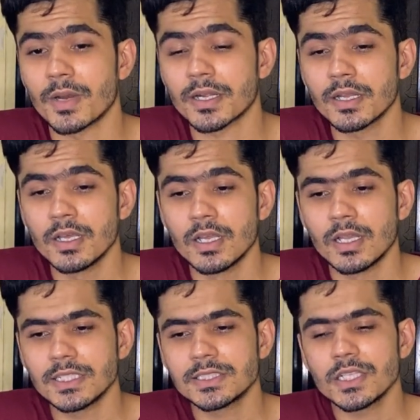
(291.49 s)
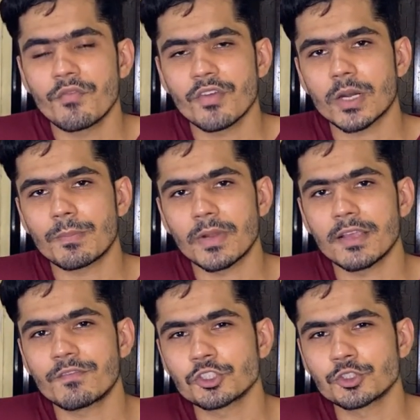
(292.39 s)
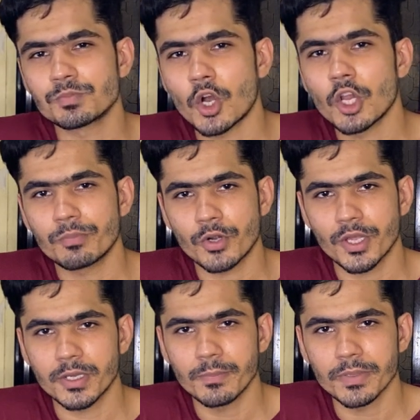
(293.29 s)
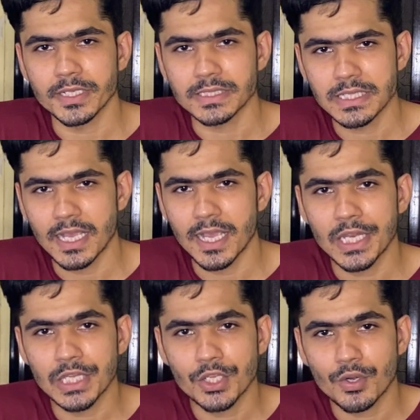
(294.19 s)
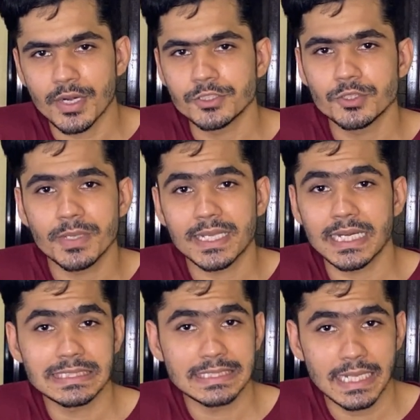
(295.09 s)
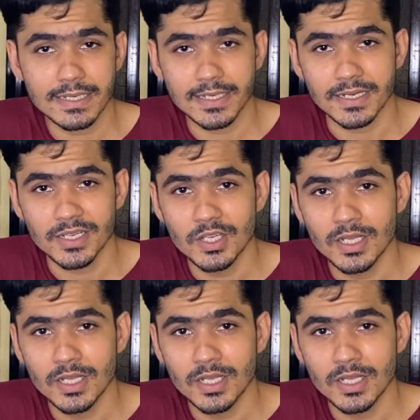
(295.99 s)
but let's say if you're applying for small product companies and your resume gets selected,